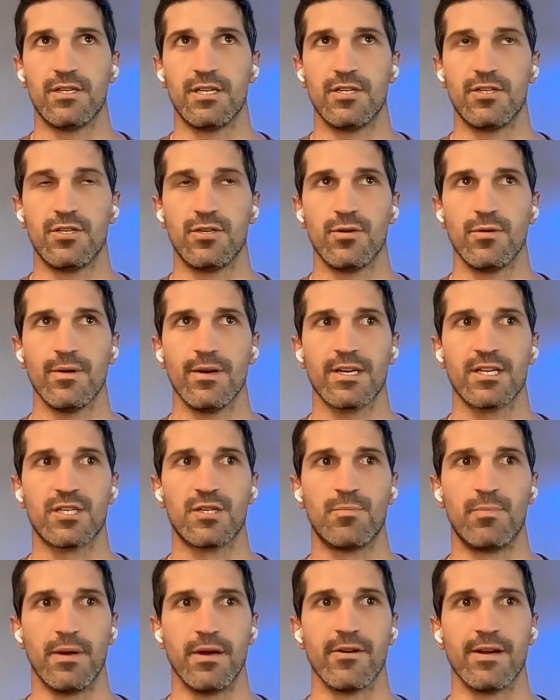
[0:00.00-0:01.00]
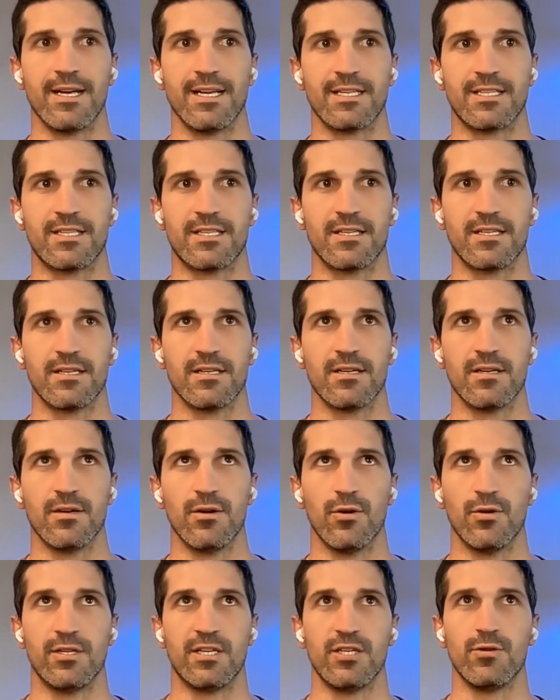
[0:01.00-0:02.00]
Did you experience
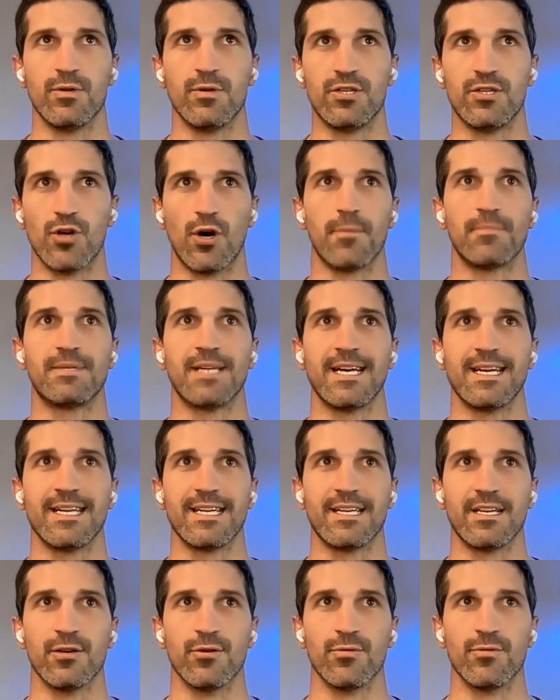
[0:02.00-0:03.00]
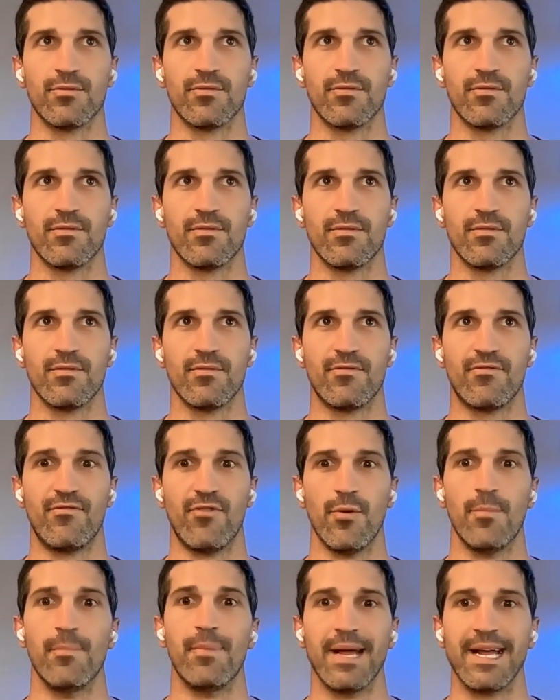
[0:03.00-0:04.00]
or did you adopt any guilt
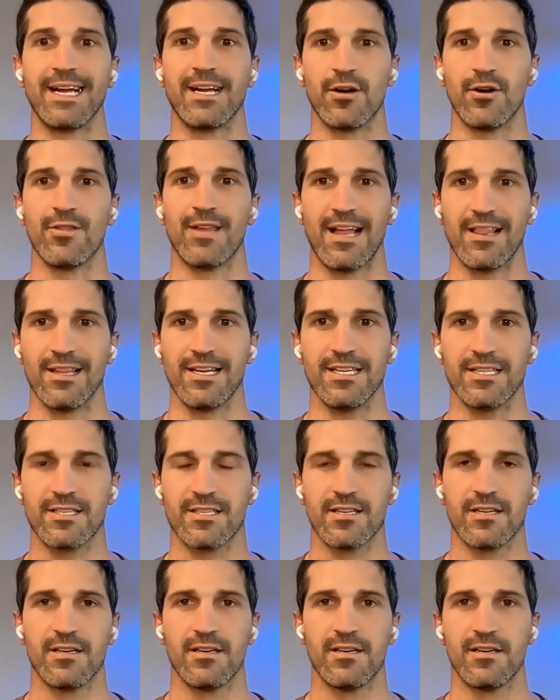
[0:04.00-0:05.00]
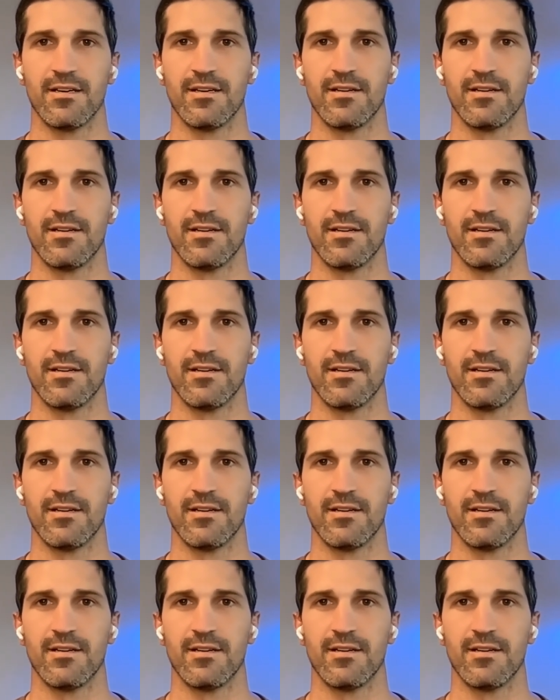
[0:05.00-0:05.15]
for being on that list?